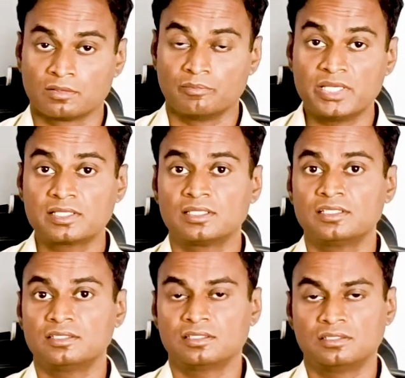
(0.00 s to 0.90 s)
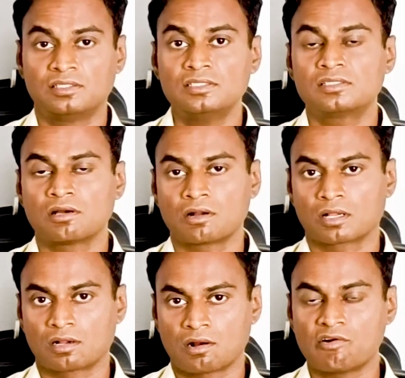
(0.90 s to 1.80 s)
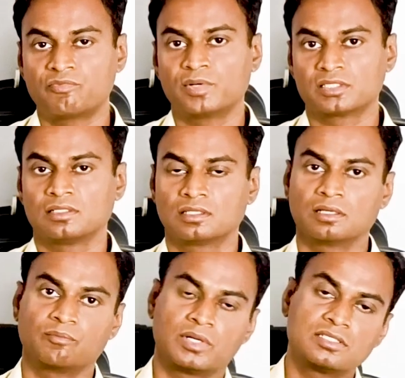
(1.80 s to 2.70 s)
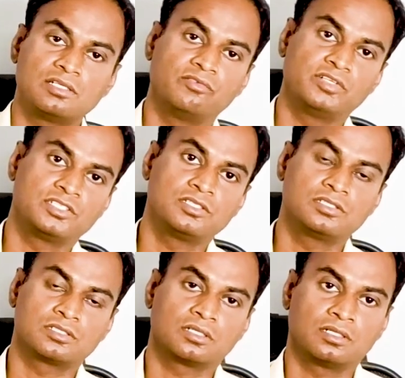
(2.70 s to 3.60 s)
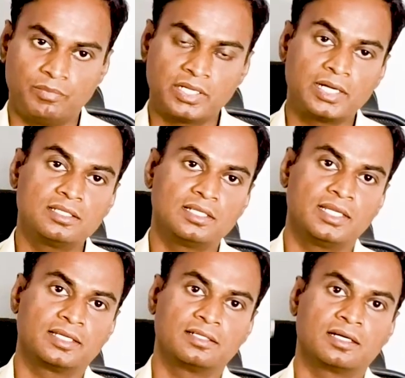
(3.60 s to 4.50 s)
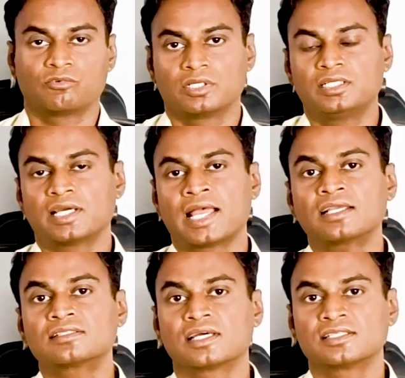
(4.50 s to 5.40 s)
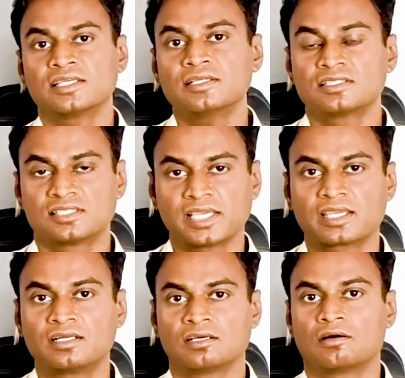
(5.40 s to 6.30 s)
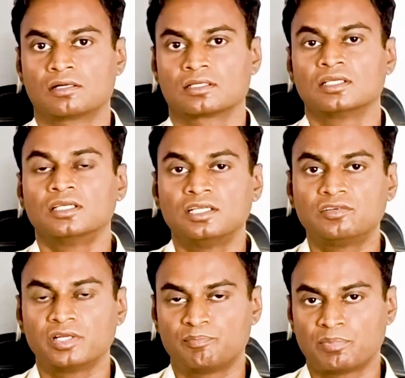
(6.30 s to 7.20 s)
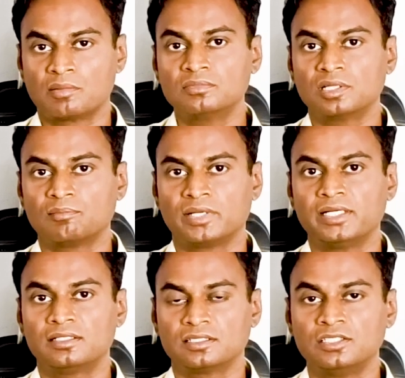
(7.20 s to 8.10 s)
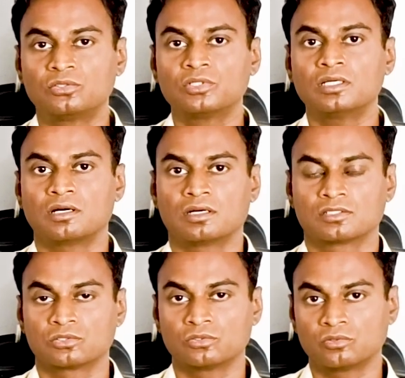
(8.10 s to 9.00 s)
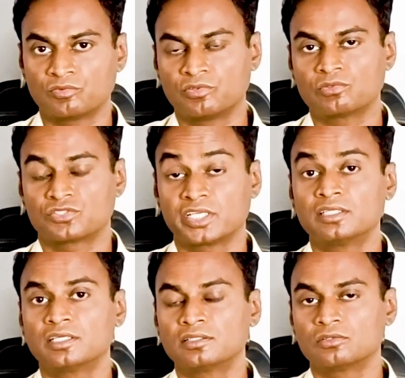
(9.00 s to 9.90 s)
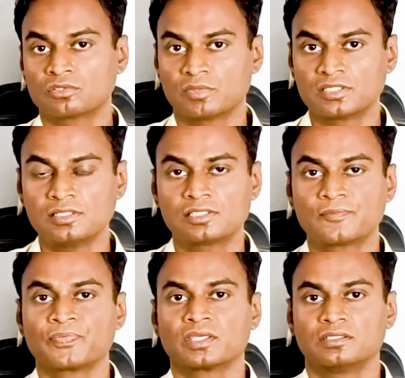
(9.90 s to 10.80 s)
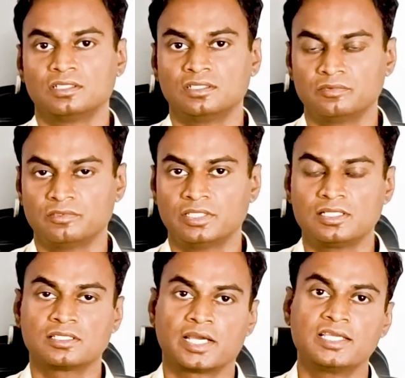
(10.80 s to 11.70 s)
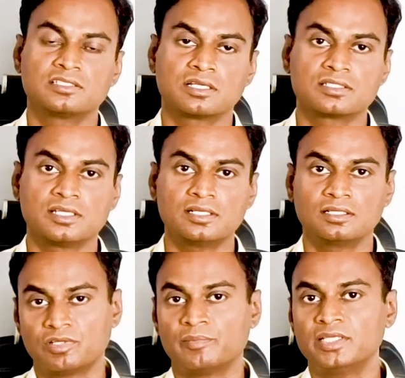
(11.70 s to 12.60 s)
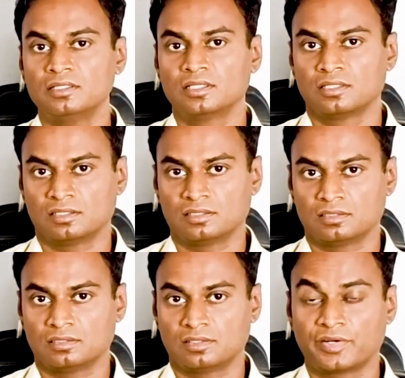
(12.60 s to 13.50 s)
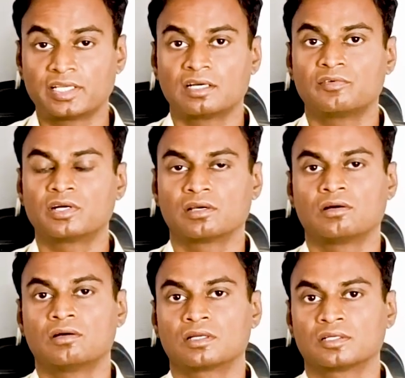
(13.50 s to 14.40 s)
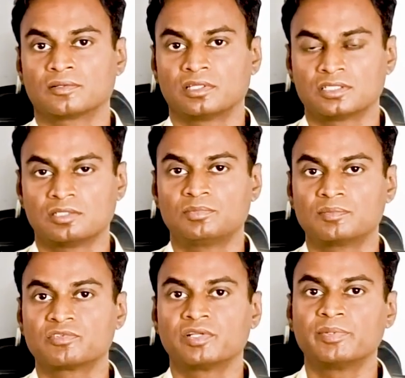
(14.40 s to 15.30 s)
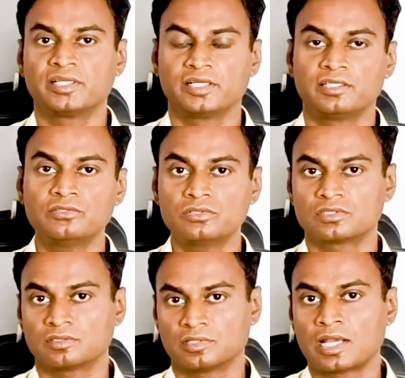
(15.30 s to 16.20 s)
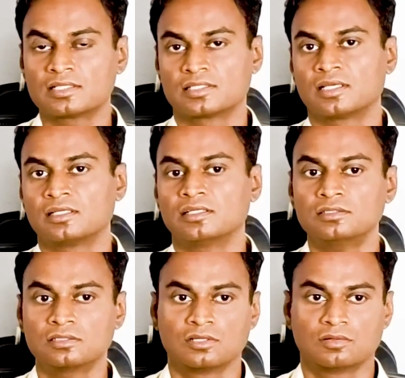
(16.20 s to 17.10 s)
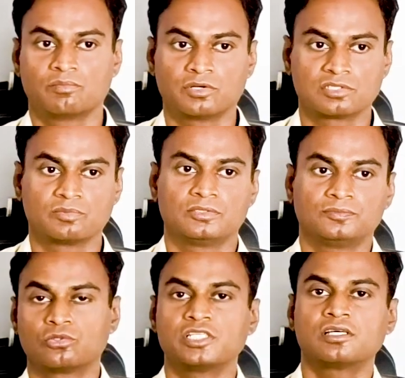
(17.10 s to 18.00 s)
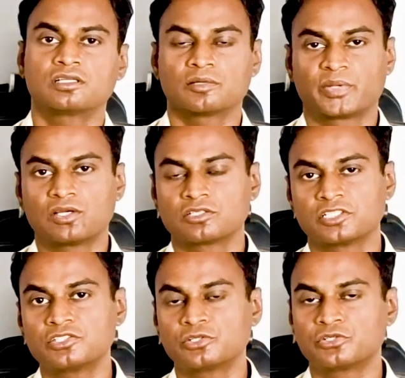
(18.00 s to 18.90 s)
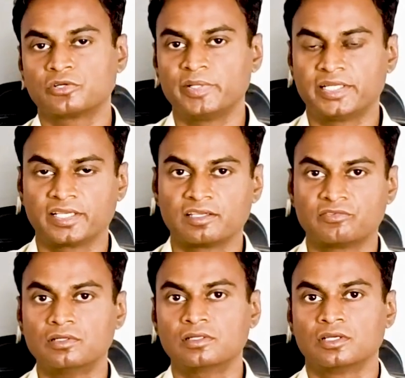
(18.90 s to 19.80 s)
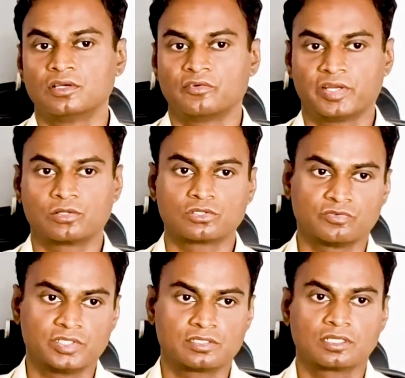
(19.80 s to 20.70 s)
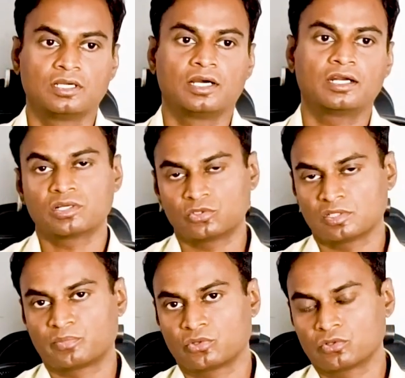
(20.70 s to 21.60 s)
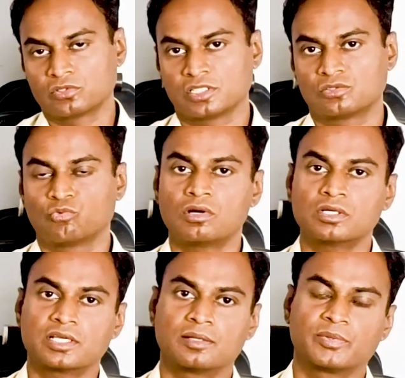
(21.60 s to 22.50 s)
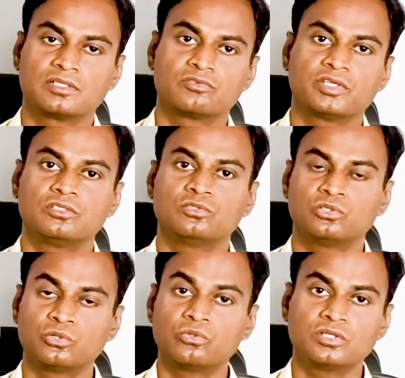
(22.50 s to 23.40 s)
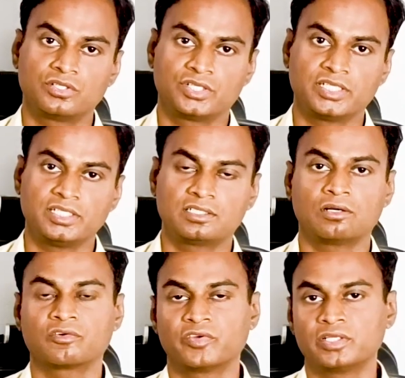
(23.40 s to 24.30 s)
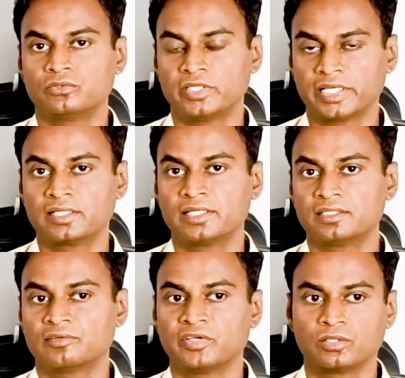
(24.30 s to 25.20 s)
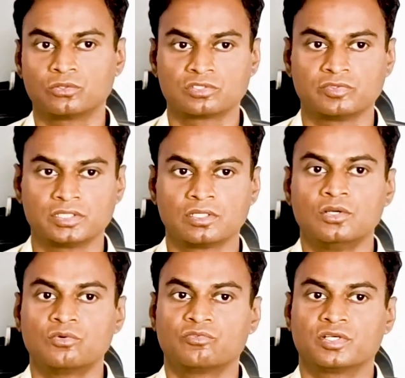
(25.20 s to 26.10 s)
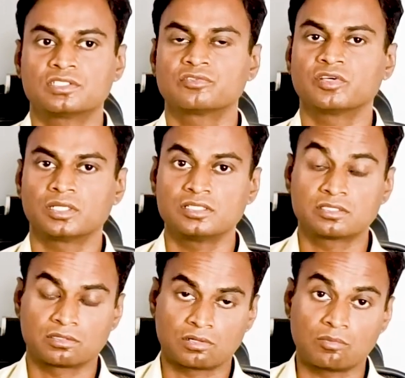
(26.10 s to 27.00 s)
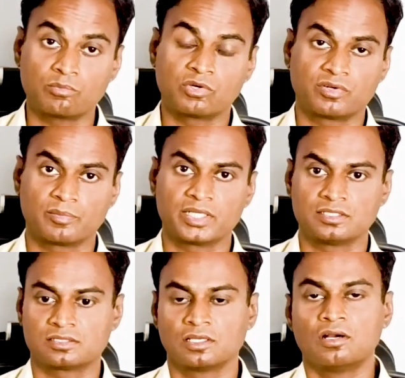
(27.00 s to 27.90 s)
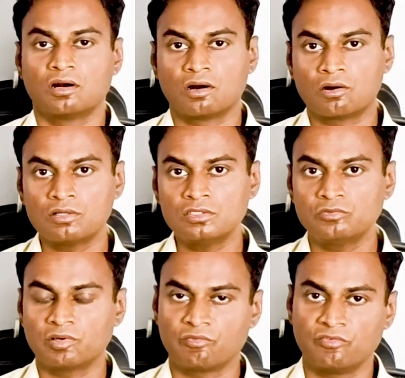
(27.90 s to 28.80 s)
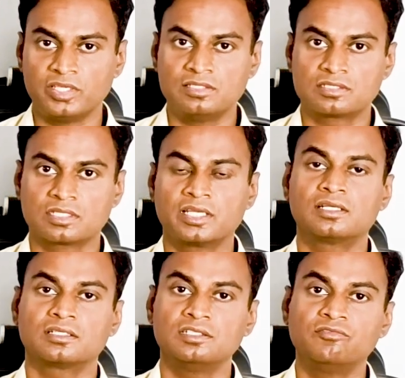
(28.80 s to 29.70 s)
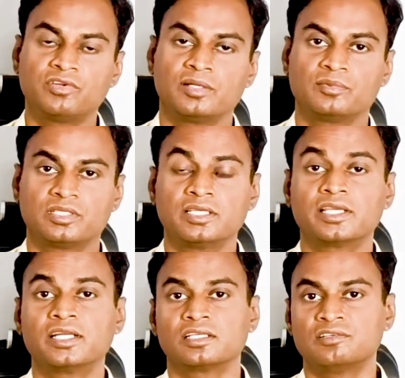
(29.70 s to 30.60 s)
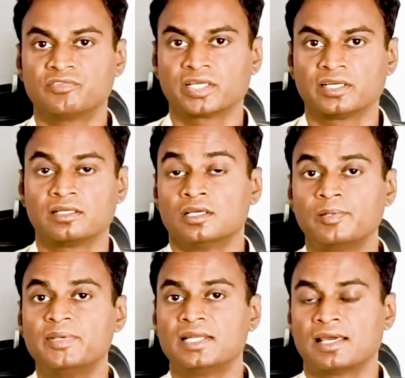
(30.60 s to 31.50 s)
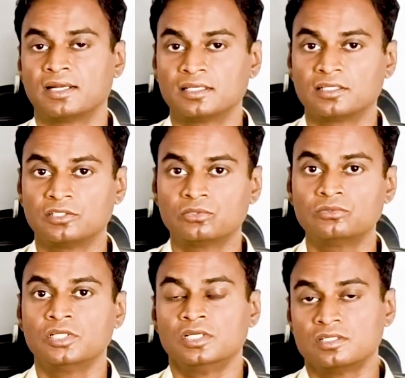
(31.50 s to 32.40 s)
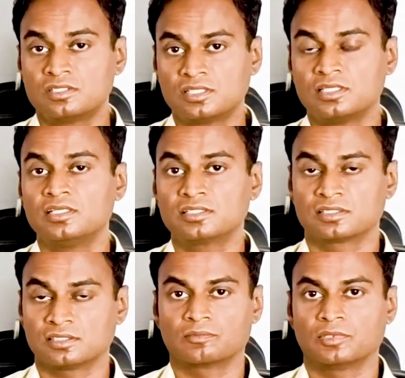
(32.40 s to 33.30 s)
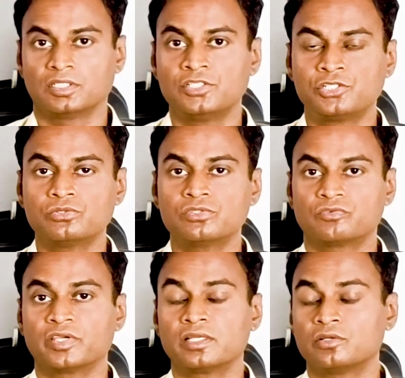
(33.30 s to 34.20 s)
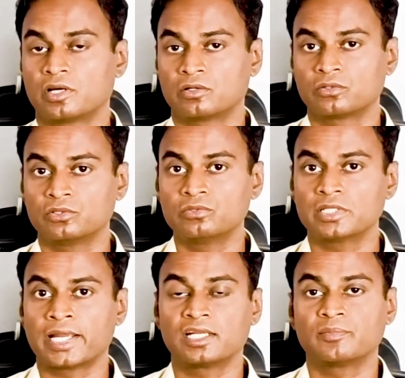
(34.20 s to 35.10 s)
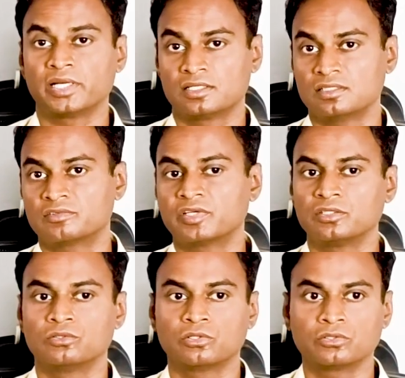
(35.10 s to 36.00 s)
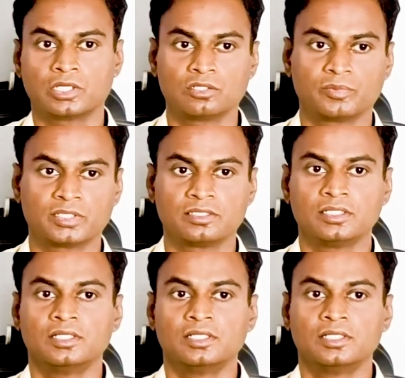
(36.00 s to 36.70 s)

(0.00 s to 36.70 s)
Basically, this calf muscle, the muscle which is behind the leg, it acts as a second heart. It will pump the blood into the heart. So if you strengthen those muscles, there is high chance that this will be recovered or the symptoms will be reduced as early as possible. So these are the precautions you should be taking for varicose veins. What about the prognosis? What happens when you don't treat or when you neglect the varicose veins? First one is thrombophlebitis. All your veins get inflamed, they get infected. You will be landing into serious issues where you have to use antibiotics when you go to allopathy.